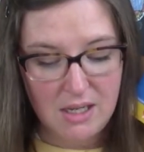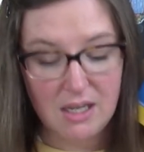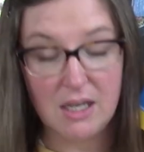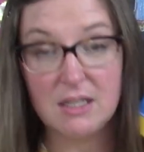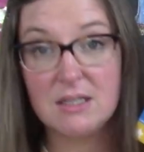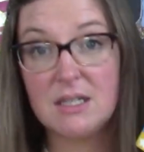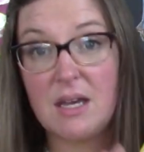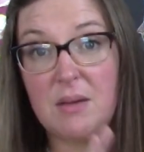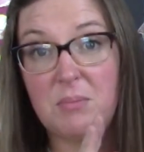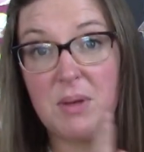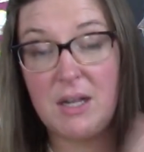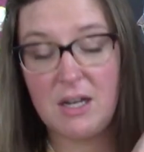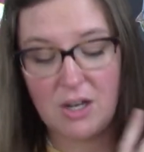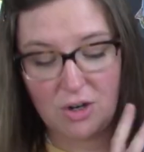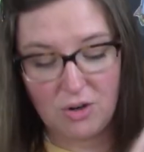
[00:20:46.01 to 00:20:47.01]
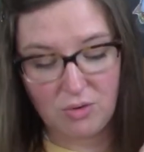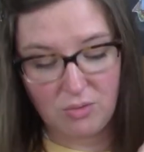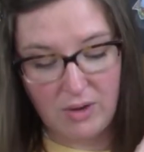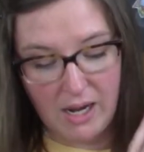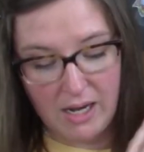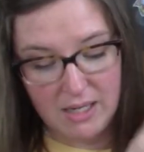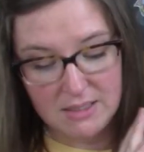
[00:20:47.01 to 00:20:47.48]
It's been a
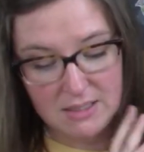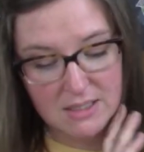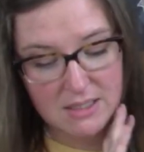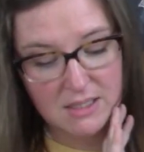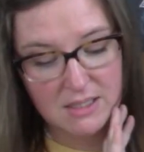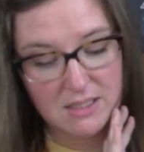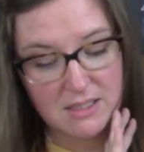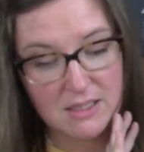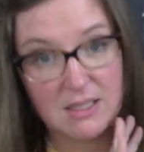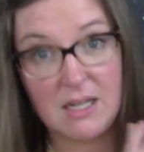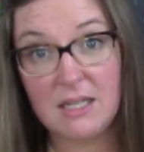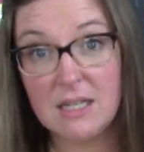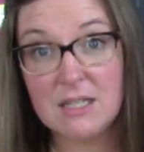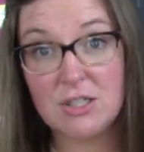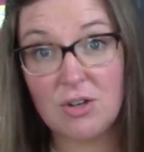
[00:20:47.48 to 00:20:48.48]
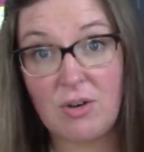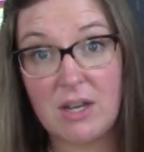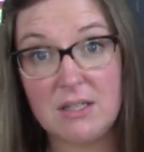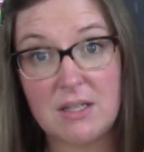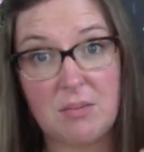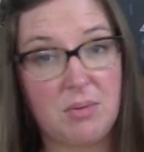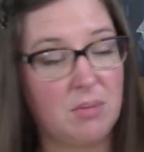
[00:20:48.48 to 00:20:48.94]
great it is a
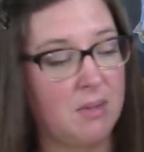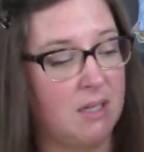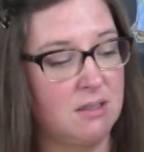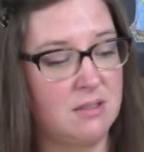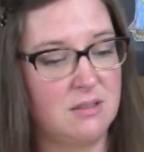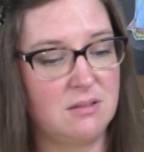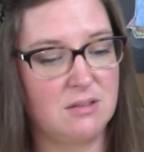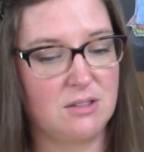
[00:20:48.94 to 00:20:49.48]
great supplement.